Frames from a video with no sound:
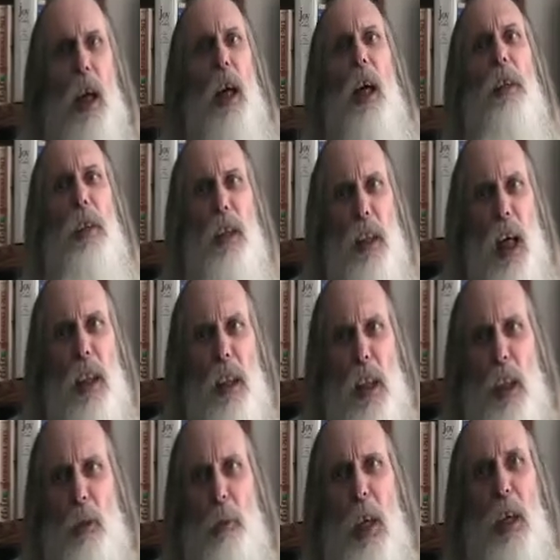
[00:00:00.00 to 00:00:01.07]
And they're not
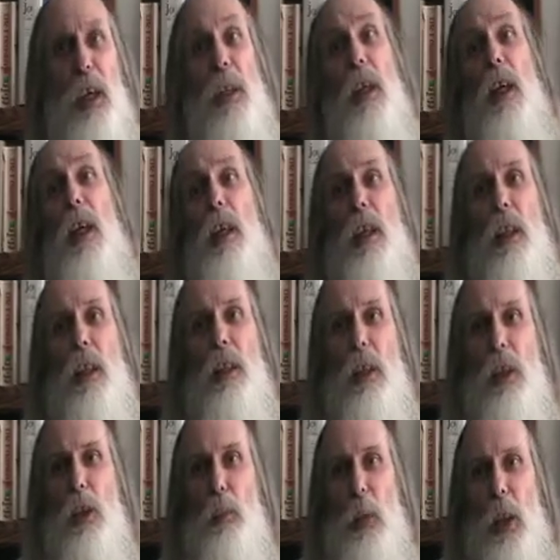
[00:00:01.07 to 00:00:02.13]
letting them back in. It's
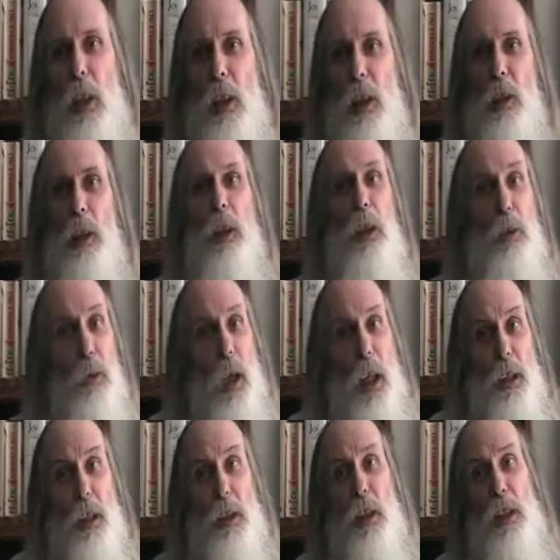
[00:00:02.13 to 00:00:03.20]
a humanitarian
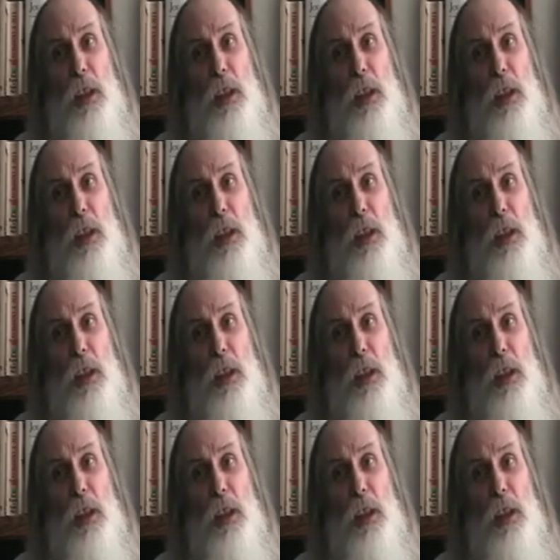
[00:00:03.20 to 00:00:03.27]
crisis.